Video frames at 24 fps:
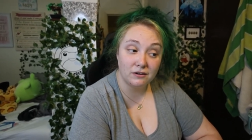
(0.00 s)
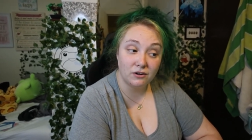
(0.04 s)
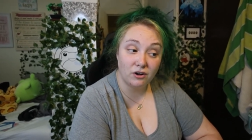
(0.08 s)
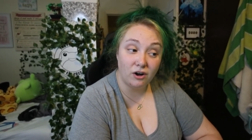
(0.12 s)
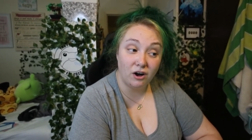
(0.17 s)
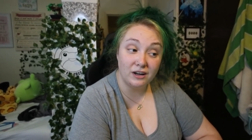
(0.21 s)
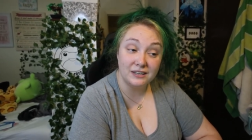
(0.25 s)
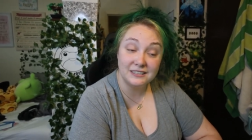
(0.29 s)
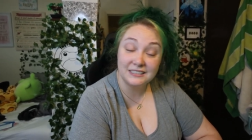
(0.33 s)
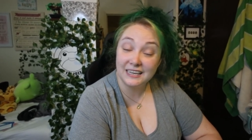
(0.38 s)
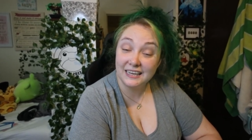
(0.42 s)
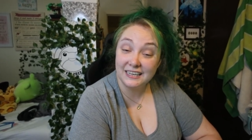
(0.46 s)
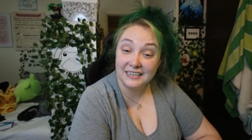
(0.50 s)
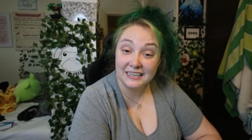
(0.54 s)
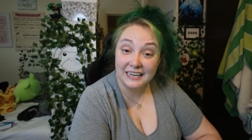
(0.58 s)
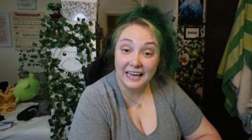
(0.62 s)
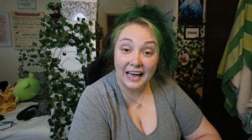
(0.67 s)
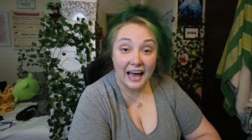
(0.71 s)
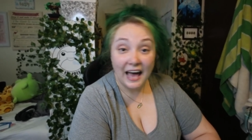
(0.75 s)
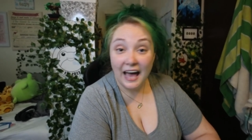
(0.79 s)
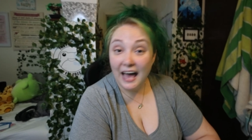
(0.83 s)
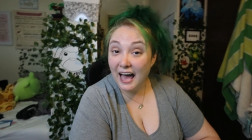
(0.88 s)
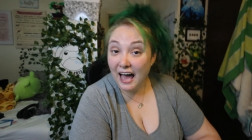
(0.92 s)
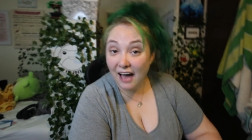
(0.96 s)
content.
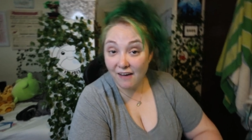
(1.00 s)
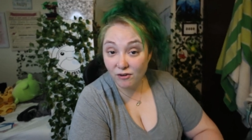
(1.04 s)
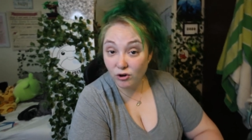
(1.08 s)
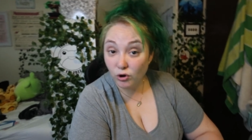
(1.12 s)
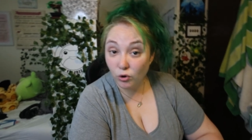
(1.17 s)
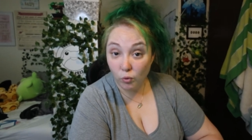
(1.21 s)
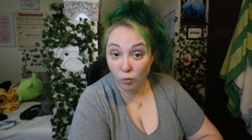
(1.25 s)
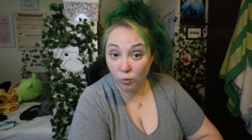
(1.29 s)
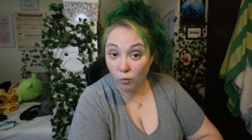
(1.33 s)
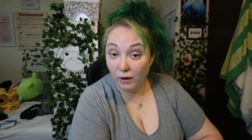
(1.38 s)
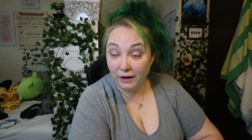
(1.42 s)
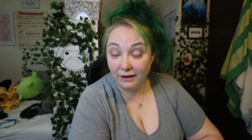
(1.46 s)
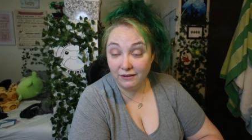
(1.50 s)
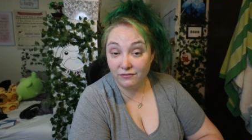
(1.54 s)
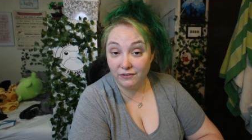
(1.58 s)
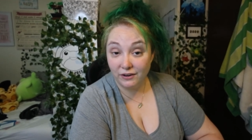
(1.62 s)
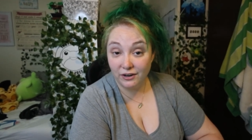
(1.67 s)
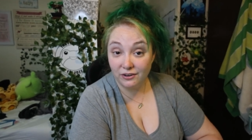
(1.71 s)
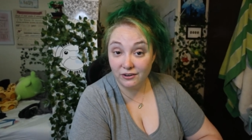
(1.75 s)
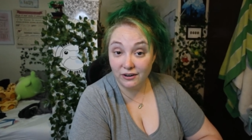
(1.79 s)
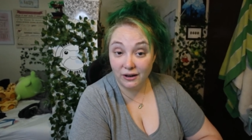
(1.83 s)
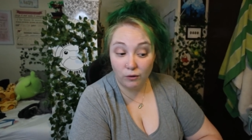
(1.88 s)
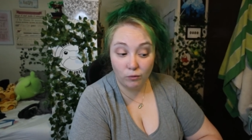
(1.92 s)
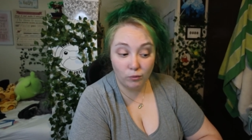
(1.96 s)
I haven't quite
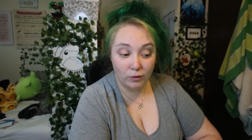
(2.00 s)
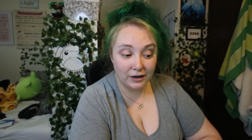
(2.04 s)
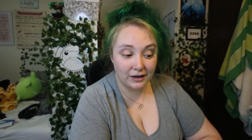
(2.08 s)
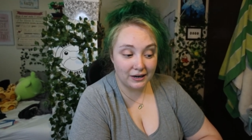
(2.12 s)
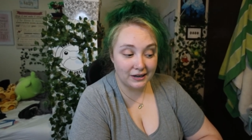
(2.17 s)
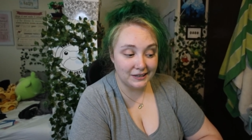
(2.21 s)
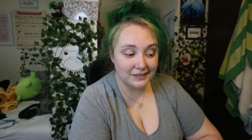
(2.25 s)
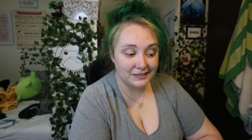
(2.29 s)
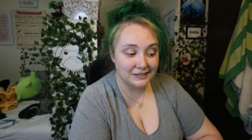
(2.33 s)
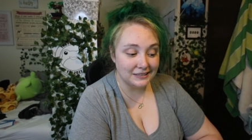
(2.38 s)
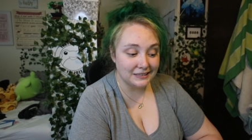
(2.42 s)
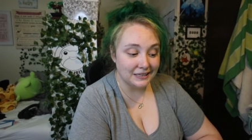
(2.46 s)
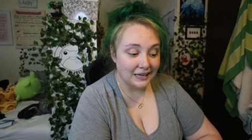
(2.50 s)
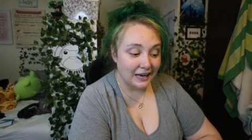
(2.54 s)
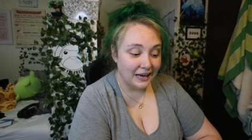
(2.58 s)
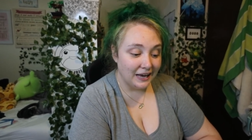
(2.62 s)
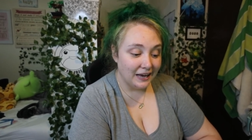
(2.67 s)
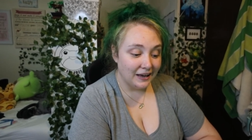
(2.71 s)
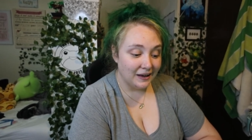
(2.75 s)
figured out what it is.